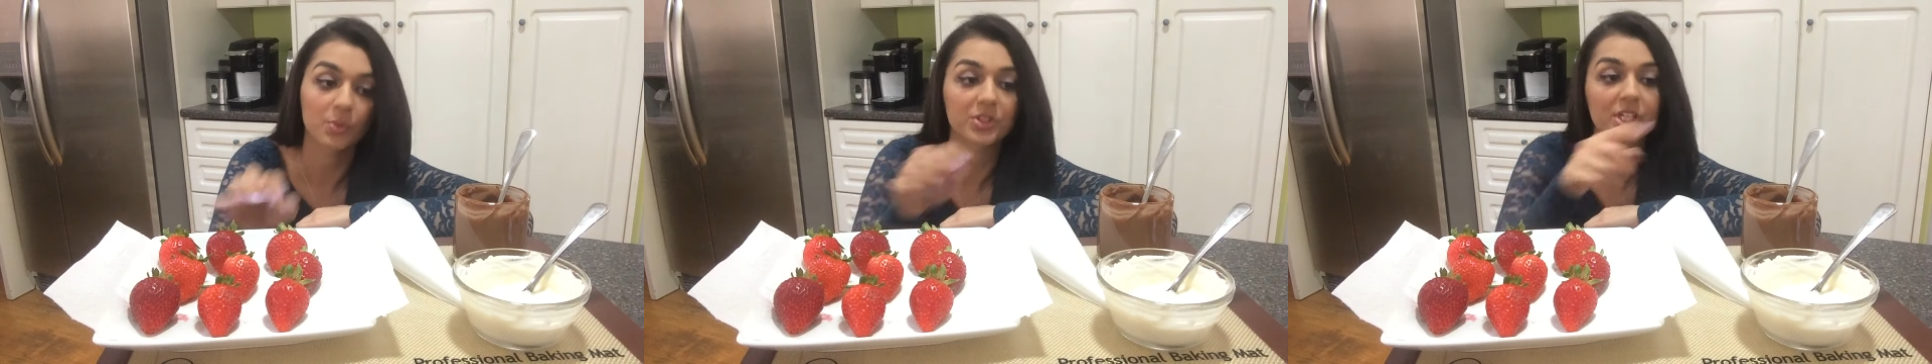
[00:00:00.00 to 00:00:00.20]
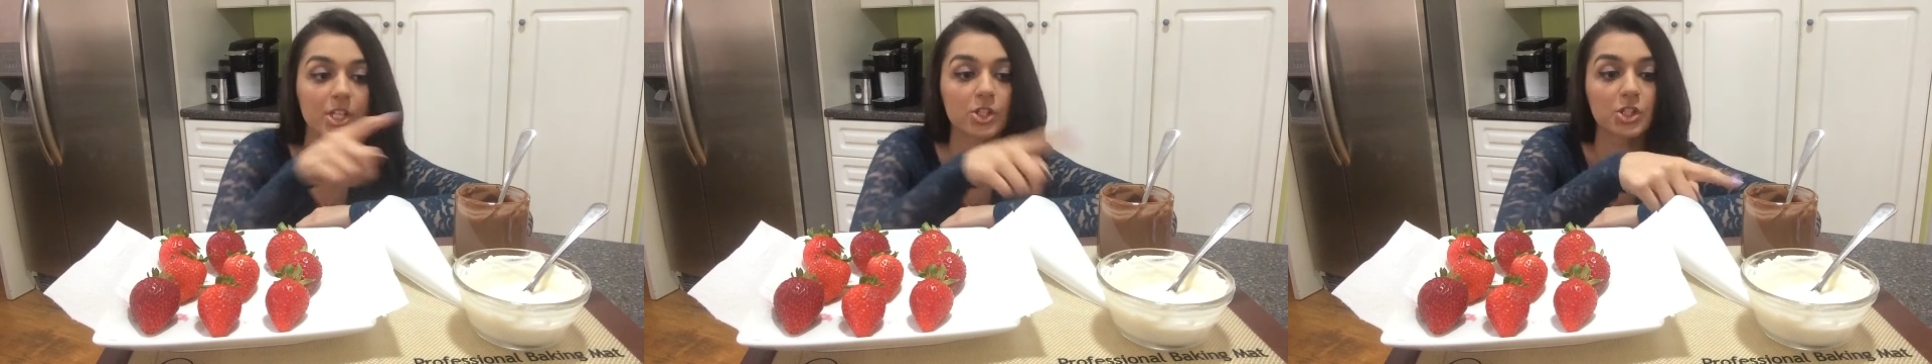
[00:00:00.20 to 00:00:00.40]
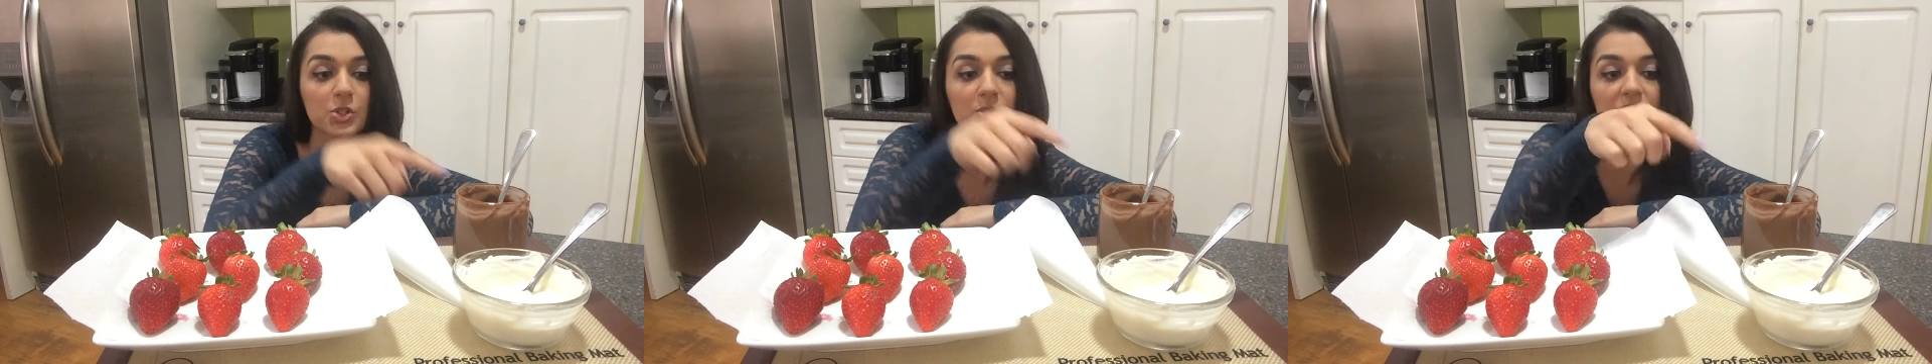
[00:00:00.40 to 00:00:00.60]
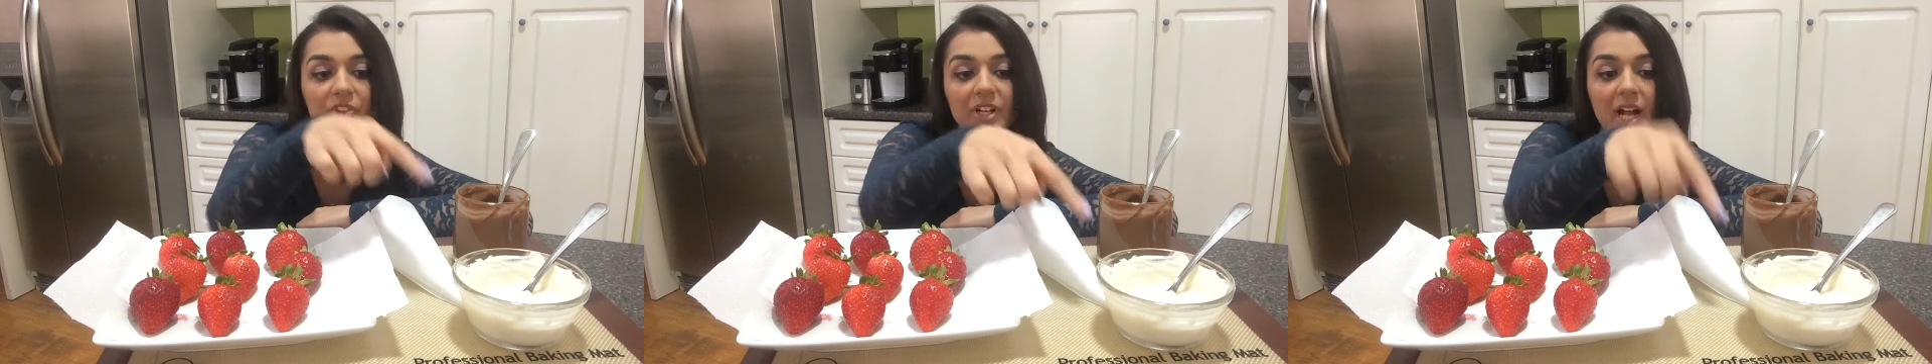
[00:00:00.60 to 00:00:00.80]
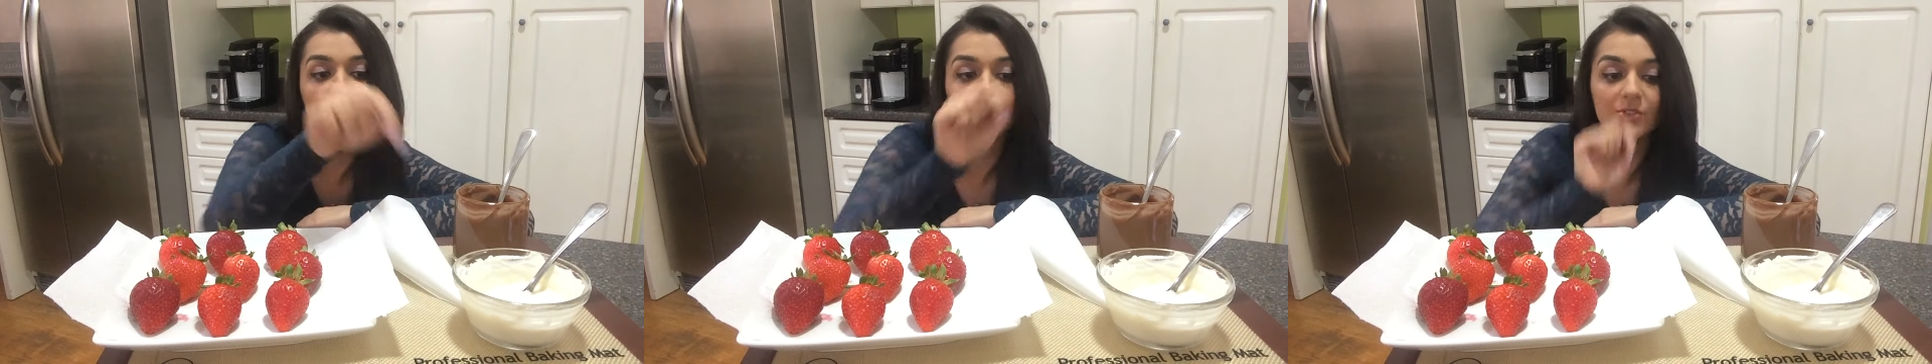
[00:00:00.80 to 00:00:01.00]
We'll need two
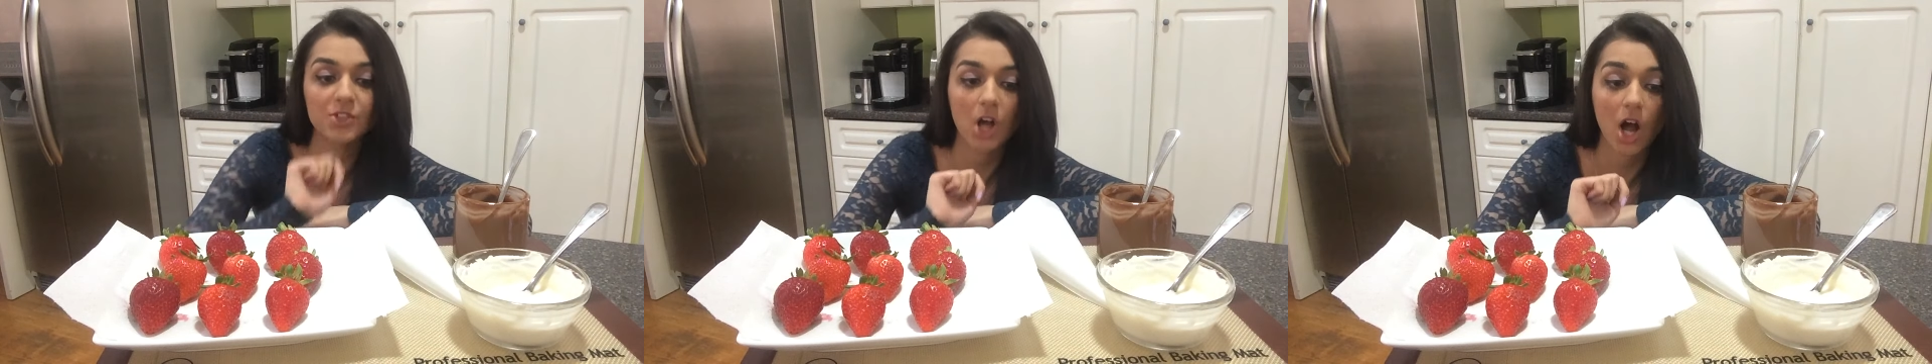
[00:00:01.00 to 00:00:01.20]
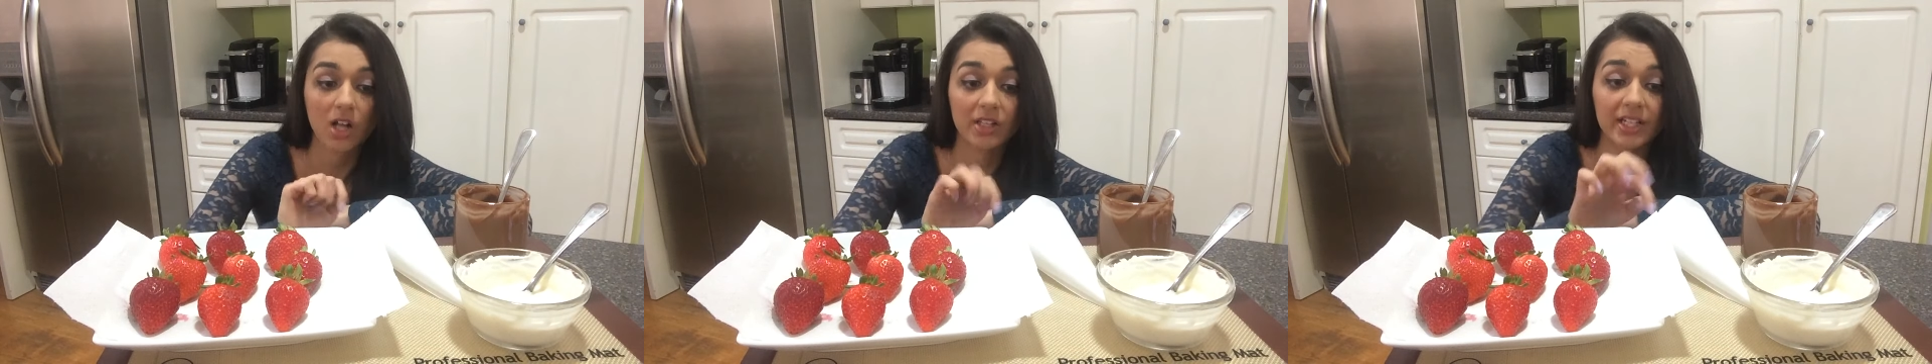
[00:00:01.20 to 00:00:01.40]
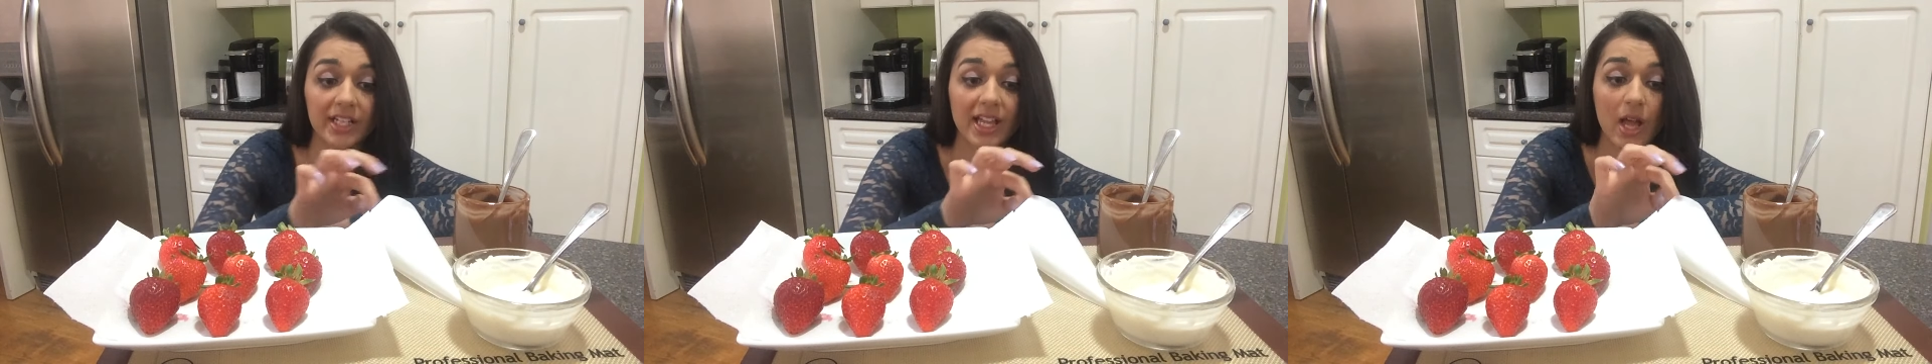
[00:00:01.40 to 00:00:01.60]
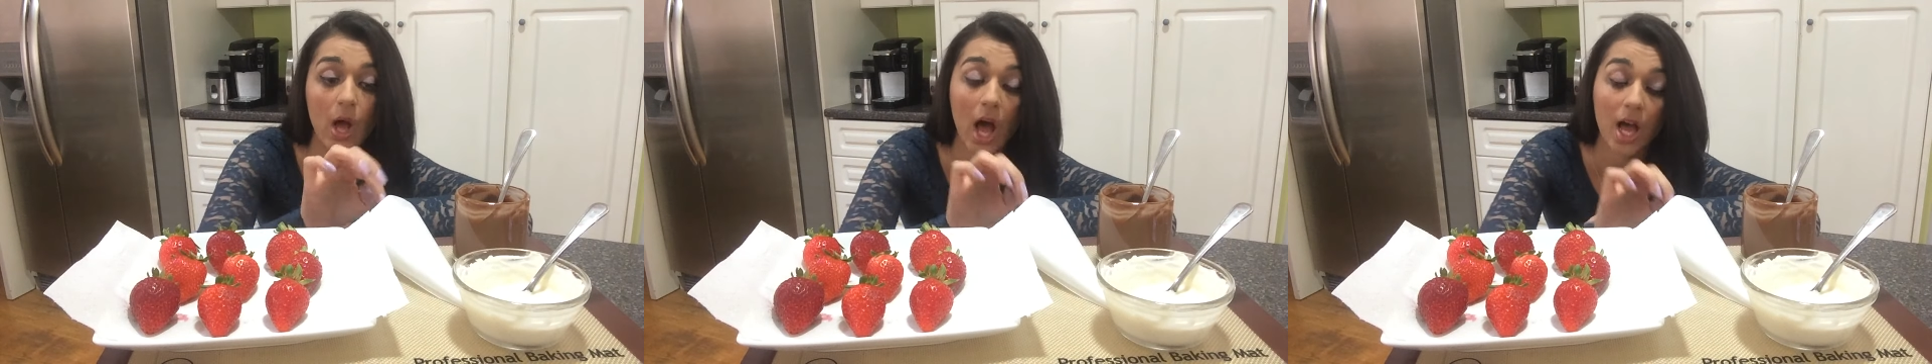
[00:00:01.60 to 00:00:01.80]
different kinds of chocolate.